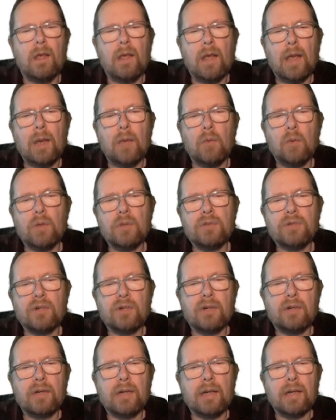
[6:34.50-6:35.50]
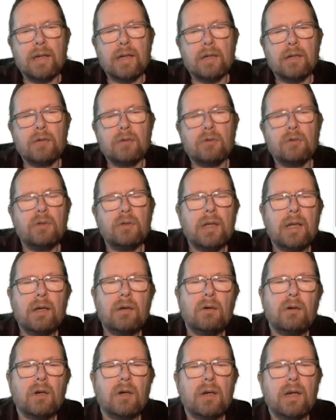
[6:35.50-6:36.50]
And what's our integral
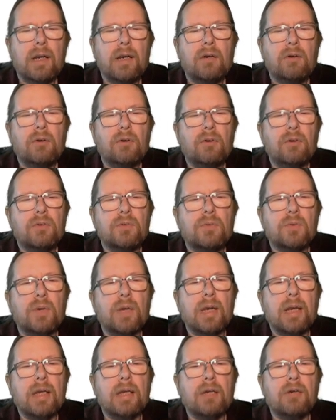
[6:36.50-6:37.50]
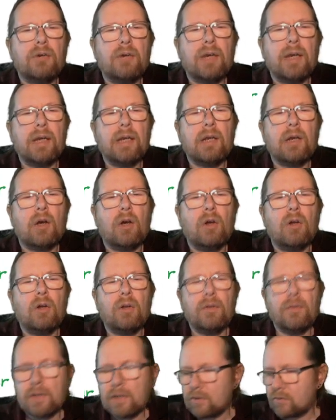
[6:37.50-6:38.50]
now? Our integral is we're integrating all
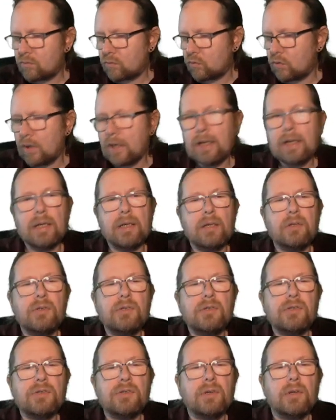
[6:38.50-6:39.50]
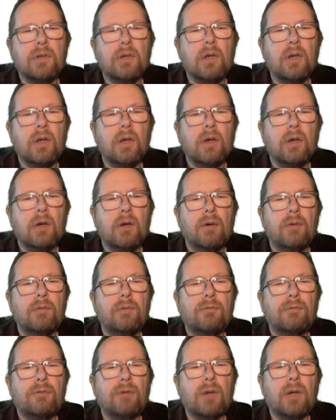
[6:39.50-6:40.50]
of these rings
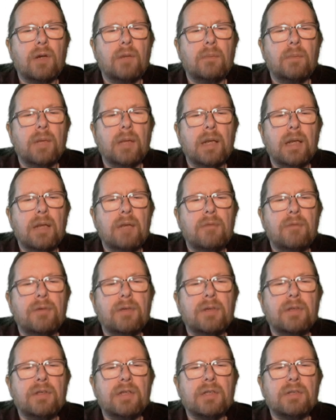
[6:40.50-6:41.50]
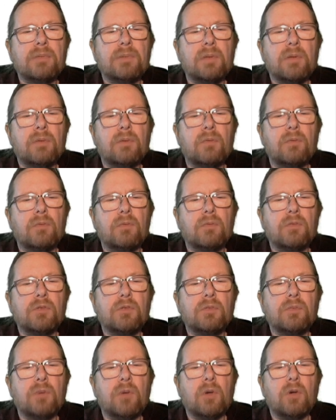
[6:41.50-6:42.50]
from an infinitesimally
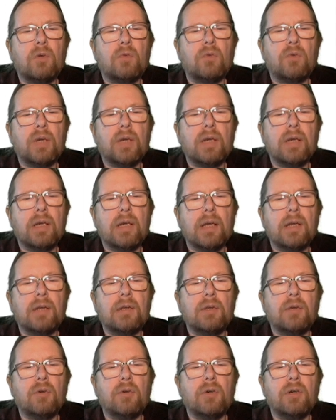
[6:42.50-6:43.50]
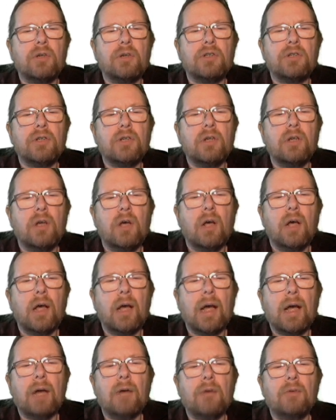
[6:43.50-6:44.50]
small ring at the origin
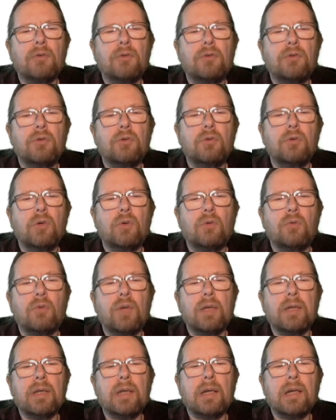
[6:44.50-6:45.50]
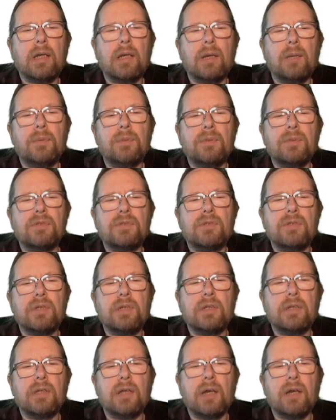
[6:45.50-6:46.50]
out to a ring that encompasses the
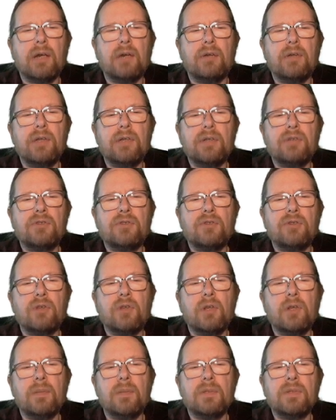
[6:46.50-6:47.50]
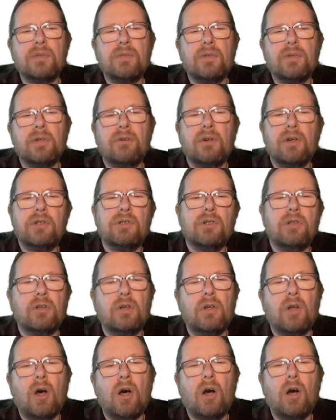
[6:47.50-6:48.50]
entire disk. So the limits of integration
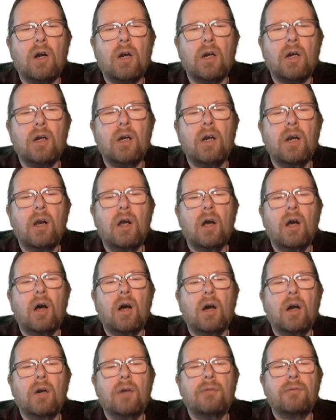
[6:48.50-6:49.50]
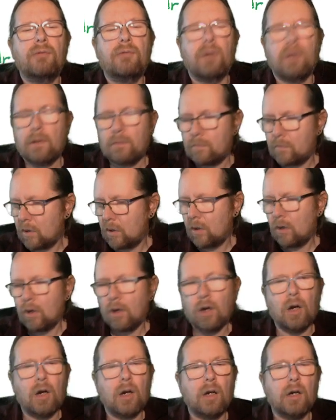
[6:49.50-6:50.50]
on r are from
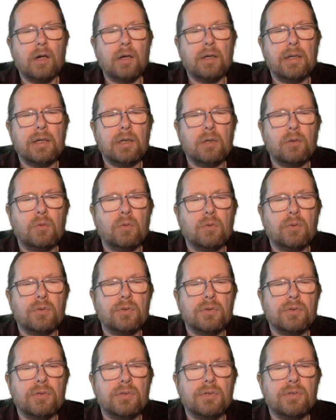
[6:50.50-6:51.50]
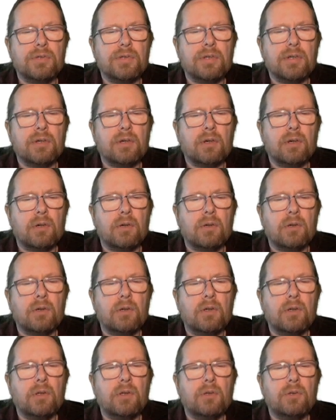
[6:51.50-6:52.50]
r equals 0
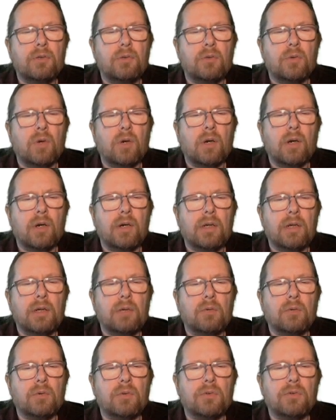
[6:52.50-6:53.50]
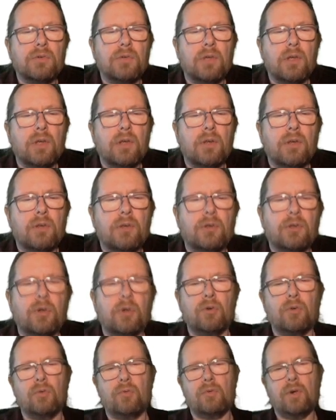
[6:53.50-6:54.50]
to r equals the
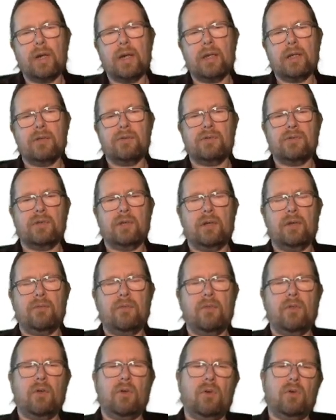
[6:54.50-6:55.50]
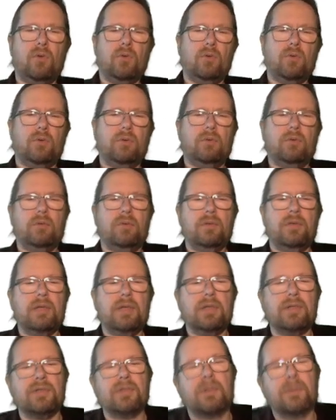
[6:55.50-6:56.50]
total radius of the whole
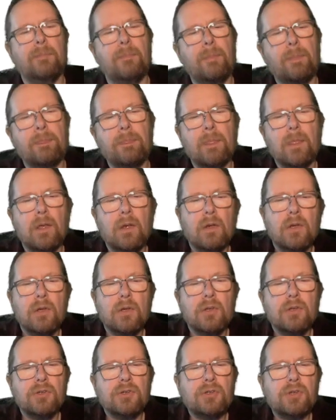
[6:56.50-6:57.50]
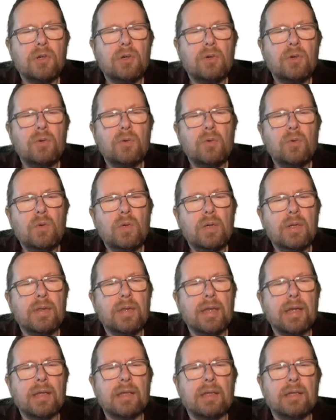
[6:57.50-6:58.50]
disk. So
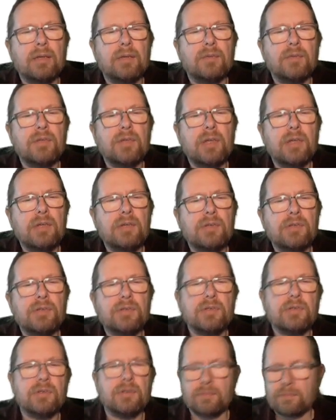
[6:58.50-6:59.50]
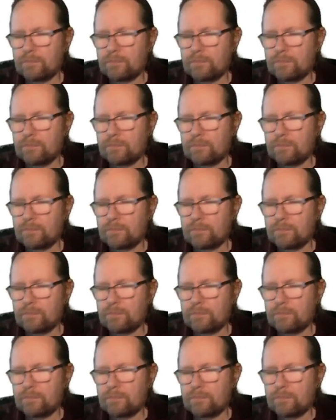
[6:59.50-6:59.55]
that gives us,